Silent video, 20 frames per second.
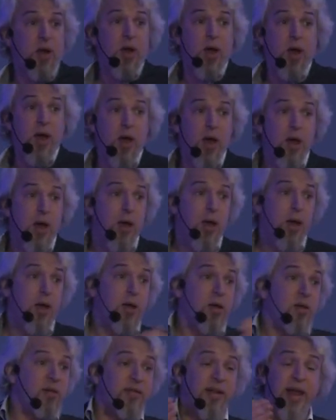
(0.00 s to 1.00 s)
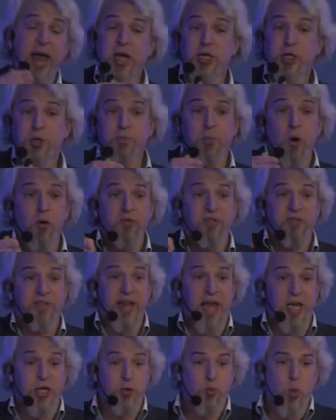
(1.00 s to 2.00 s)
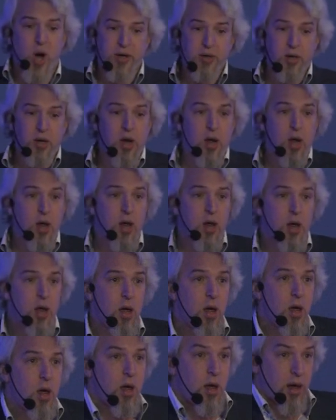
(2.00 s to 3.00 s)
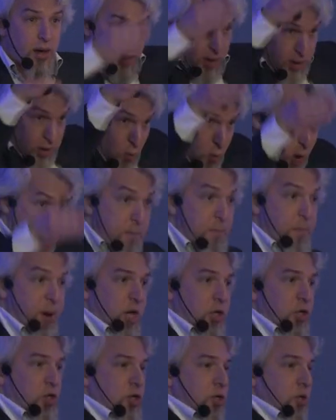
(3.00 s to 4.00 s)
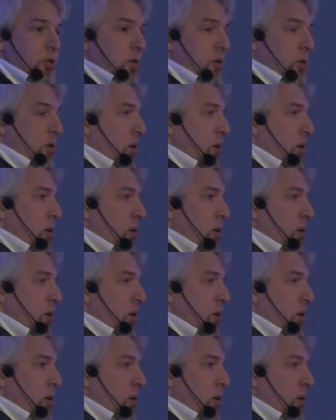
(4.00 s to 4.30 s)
uh, slash post slash one in a web page,